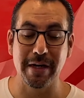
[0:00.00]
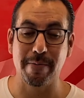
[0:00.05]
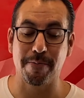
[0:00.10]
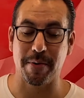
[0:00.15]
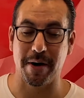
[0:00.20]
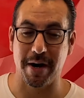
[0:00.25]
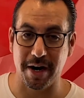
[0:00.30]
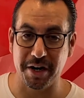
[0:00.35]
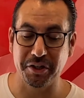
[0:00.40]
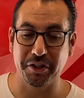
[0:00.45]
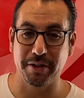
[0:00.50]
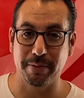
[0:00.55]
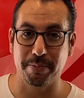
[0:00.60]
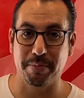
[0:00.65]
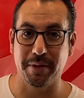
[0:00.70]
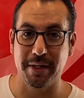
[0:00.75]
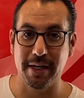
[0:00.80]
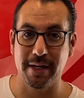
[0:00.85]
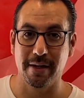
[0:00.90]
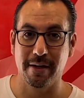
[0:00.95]

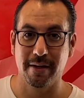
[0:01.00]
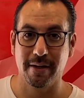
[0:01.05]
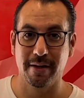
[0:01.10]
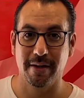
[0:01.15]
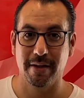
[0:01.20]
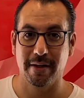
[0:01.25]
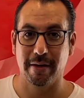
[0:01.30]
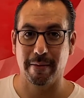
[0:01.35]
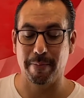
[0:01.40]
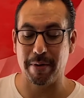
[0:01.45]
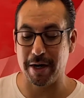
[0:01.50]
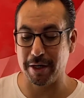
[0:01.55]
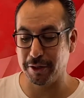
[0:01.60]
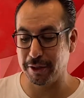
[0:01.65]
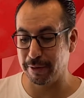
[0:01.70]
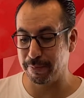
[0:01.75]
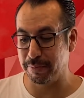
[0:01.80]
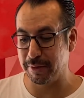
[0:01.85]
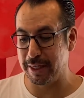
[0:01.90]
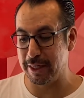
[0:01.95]
Possibly
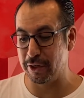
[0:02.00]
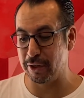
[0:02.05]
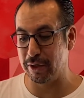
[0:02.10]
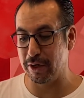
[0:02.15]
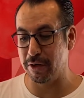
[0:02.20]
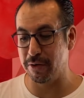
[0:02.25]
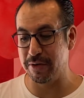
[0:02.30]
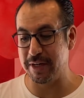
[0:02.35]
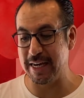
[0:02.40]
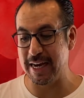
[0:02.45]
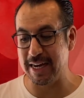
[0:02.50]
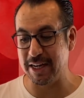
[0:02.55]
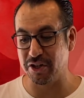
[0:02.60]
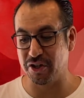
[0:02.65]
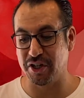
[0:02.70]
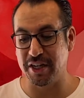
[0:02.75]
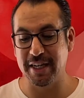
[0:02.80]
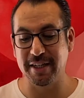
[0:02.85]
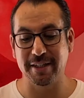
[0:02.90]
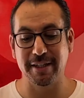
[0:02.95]
so. Yet
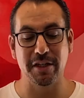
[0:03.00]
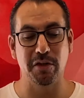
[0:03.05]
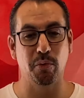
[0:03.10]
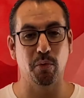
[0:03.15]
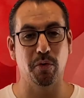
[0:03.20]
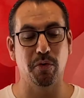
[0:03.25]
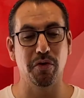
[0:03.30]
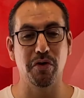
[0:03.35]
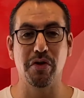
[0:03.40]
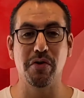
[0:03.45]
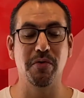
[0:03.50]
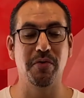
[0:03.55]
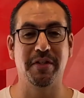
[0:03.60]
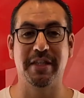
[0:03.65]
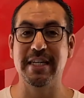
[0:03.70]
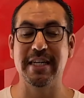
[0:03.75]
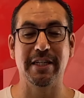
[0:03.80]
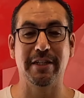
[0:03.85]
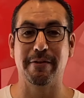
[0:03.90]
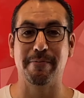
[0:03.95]
Jesus will use
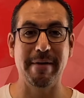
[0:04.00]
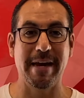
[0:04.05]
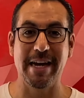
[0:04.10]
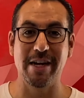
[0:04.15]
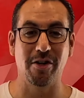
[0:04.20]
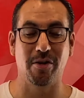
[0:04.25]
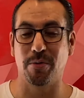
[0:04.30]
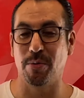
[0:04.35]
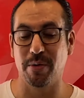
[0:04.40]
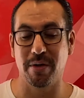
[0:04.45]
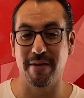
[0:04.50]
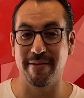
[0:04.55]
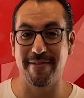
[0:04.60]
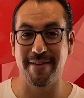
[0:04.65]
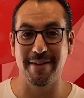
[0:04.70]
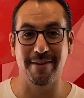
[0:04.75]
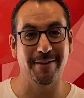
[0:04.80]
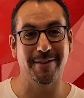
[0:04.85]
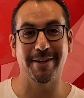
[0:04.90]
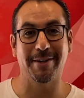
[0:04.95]
this man to
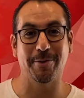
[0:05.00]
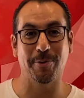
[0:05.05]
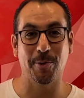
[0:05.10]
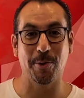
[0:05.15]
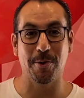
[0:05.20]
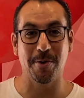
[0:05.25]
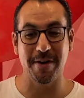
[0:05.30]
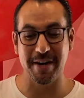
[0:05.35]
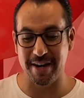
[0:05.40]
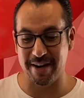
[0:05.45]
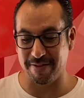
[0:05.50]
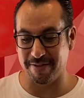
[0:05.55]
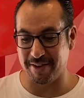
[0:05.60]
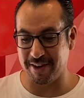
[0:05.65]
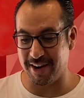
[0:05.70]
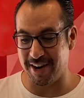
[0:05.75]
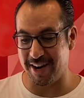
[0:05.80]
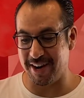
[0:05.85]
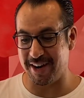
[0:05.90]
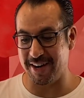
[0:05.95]
reveal the glory of
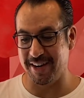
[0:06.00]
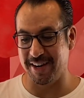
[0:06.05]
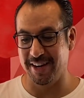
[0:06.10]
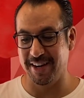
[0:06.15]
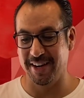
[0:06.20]
God,